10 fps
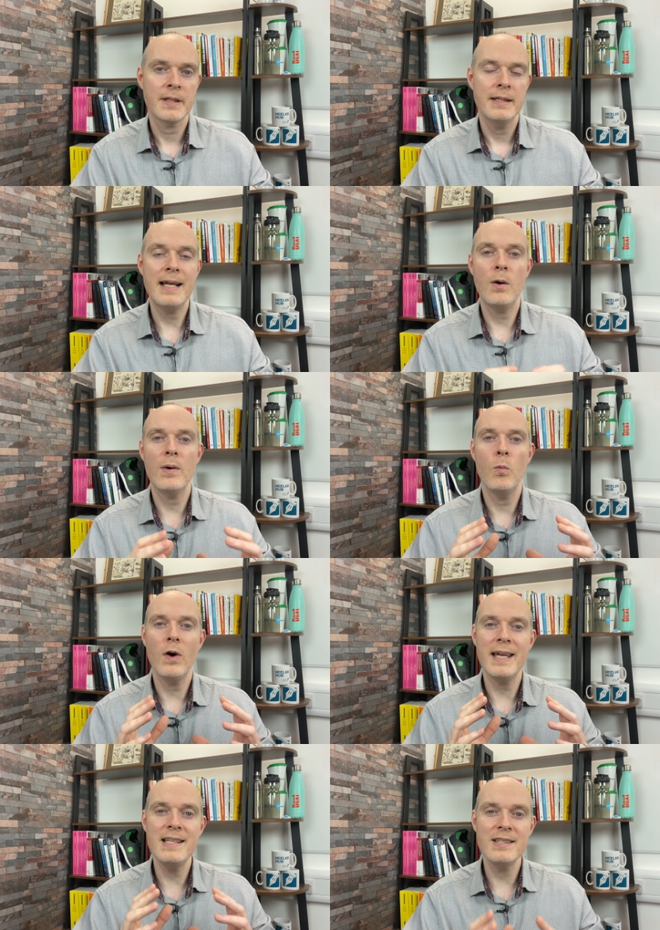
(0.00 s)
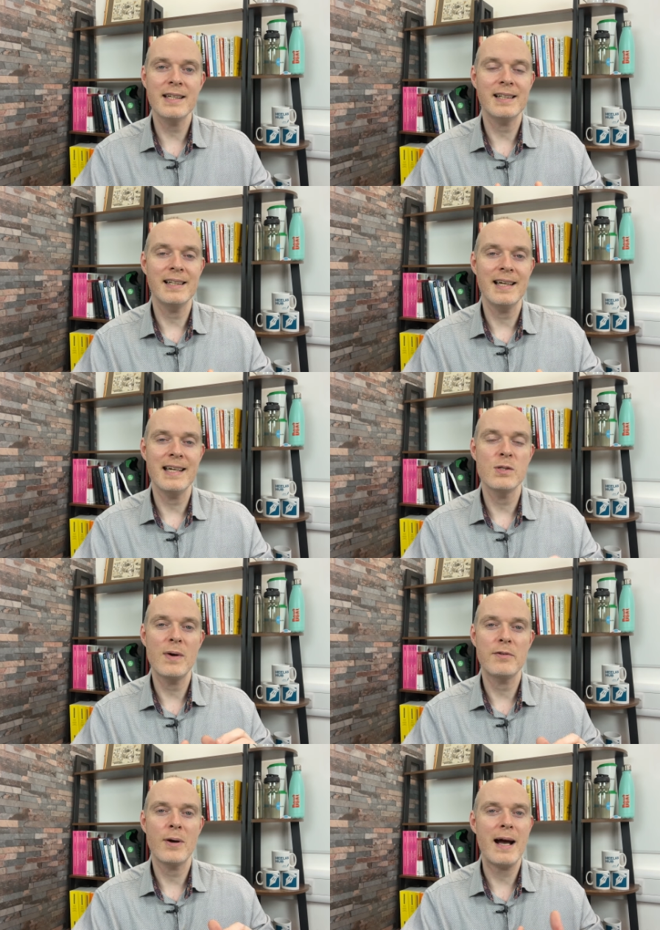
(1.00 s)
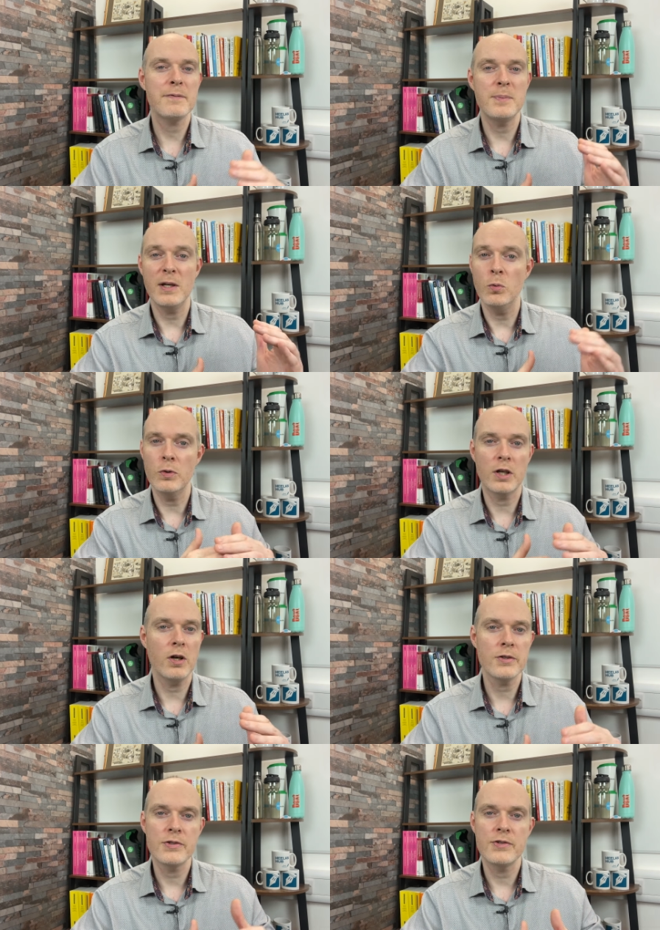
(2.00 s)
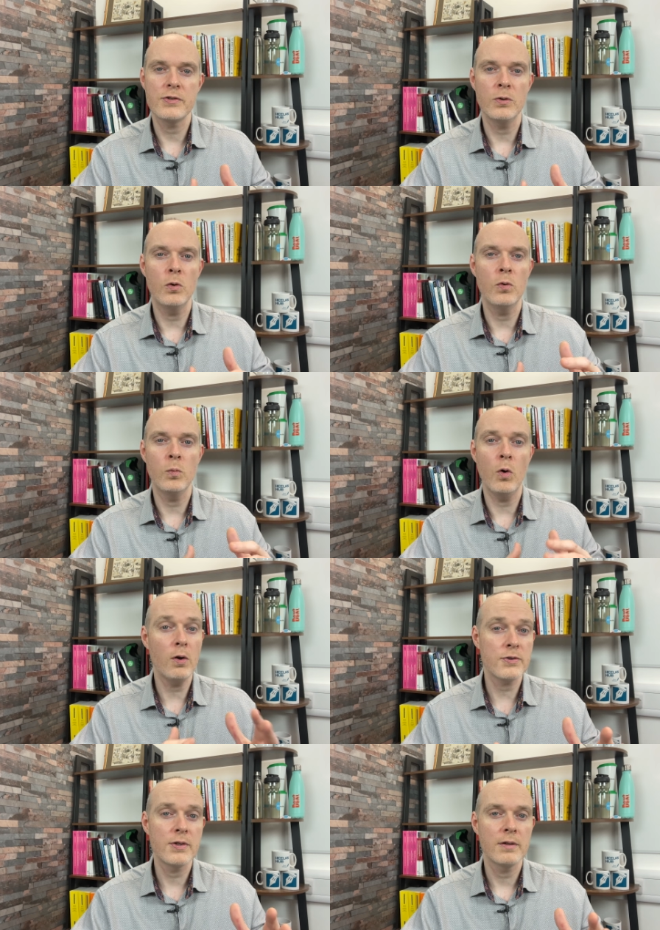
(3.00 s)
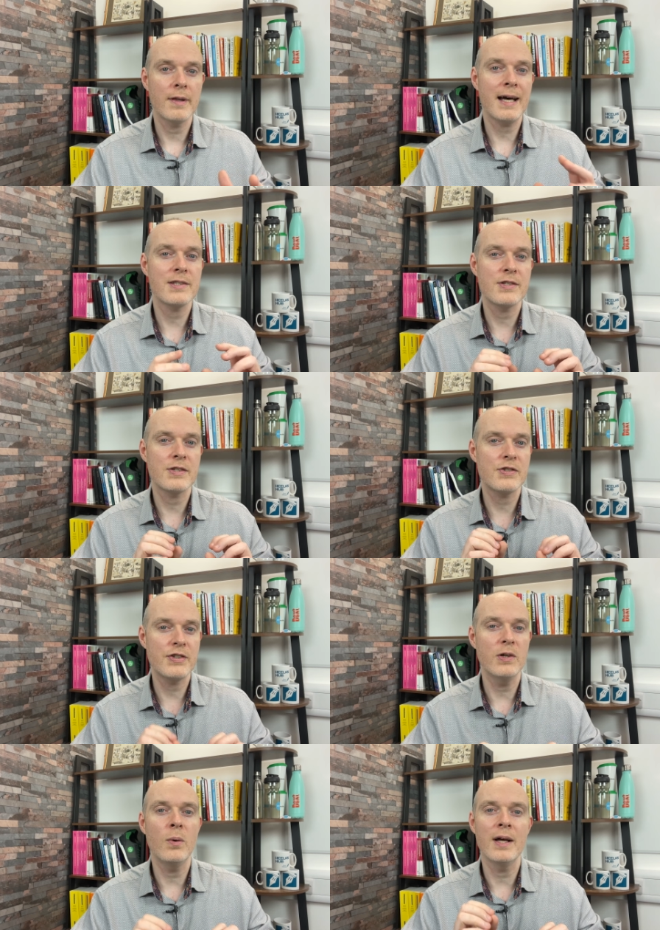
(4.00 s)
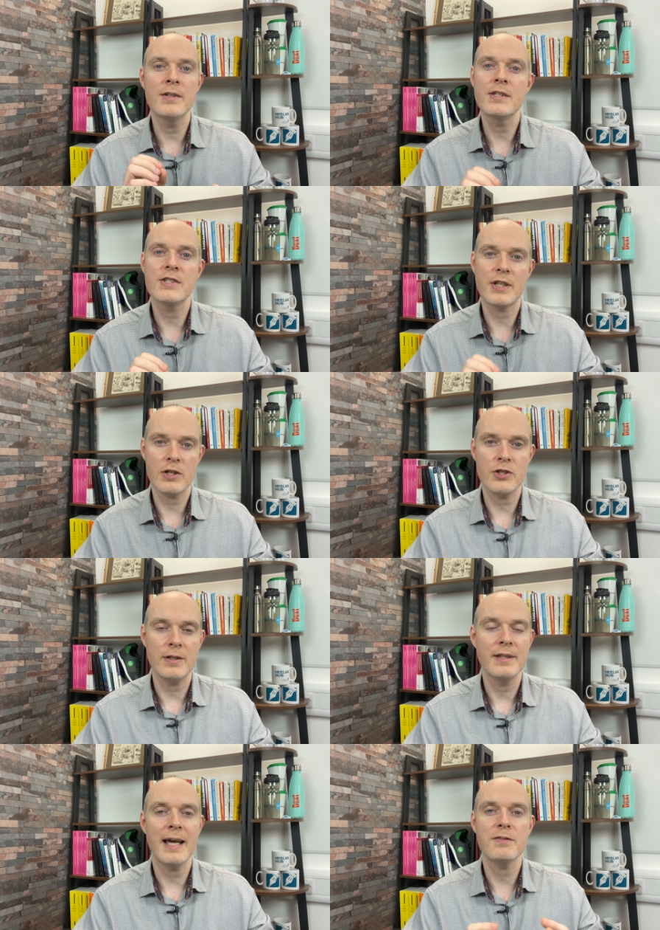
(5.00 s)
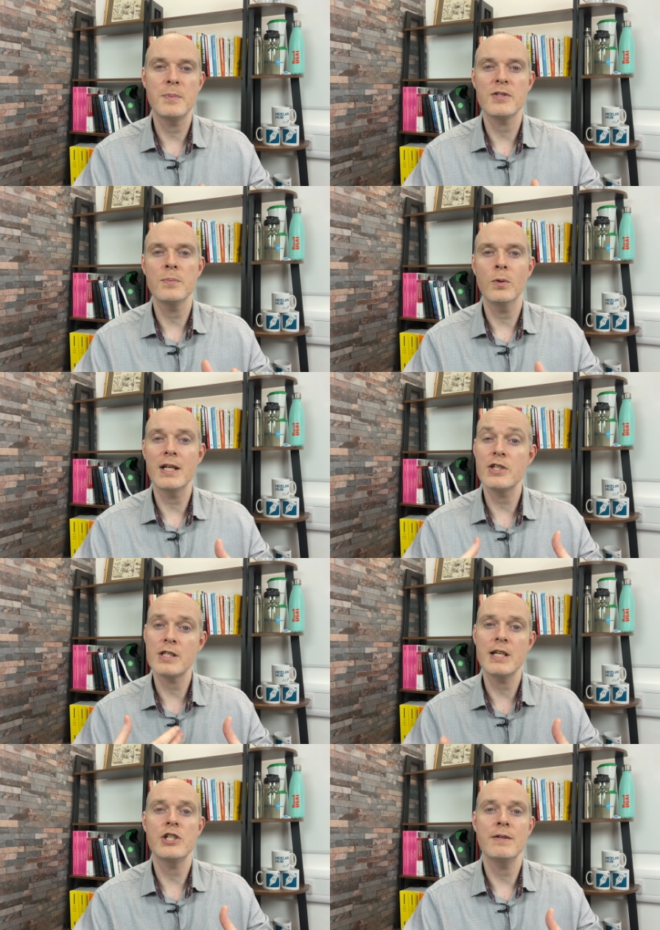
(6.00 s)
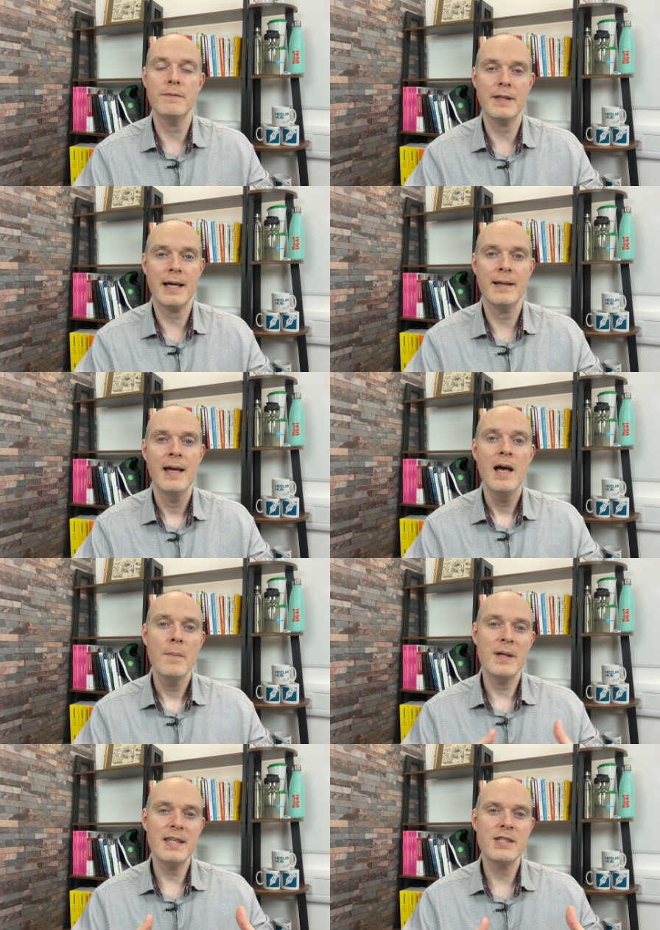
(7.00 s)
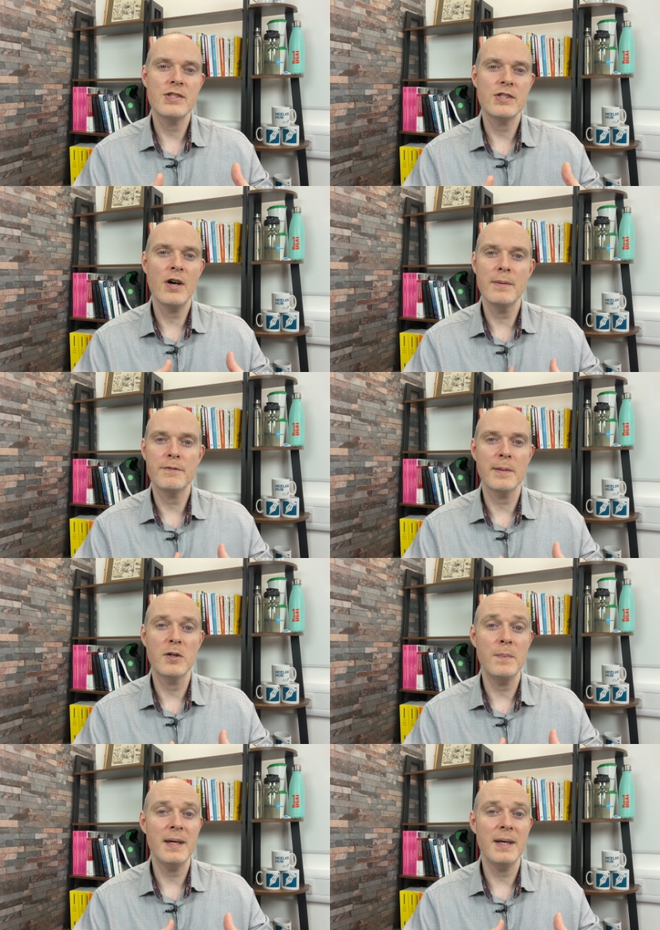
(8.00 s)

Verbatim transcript: Now, what isn't clear is whether it'll have to be all the costs or what that's still under discussion. They have to put some more legislation in for that. But this time frame could